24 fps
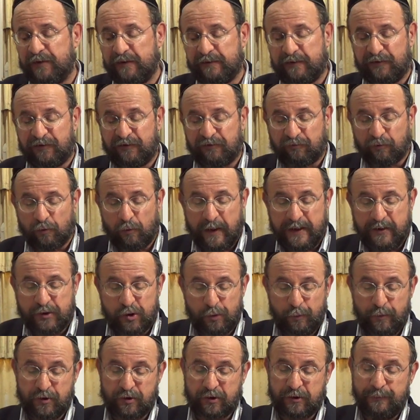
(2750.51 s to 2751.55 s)
to destroy
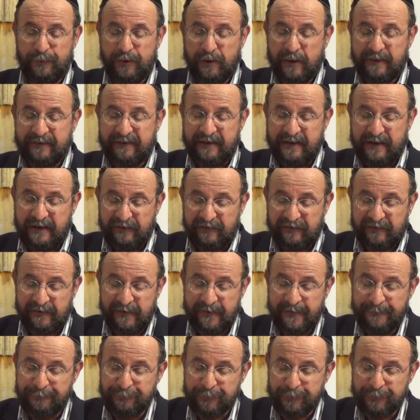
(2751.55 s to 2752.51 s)
Jewish communities.